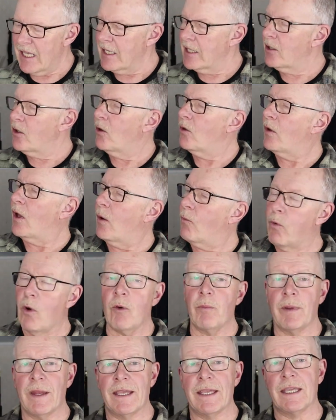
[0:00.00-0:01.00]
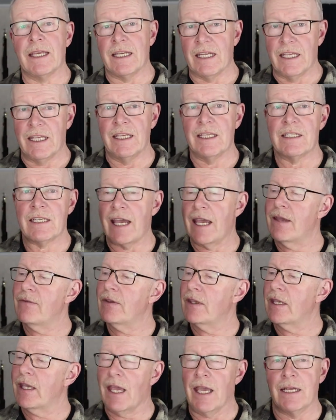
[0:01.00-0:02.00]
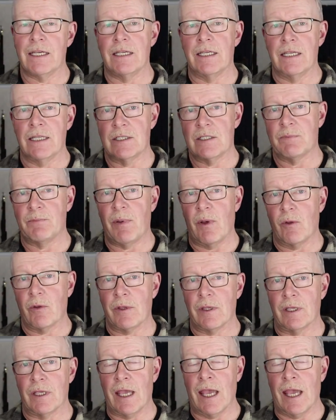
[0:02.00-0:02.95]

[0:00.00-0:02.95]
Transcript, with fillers: You know, a wool blanket is heavy and it is bulky.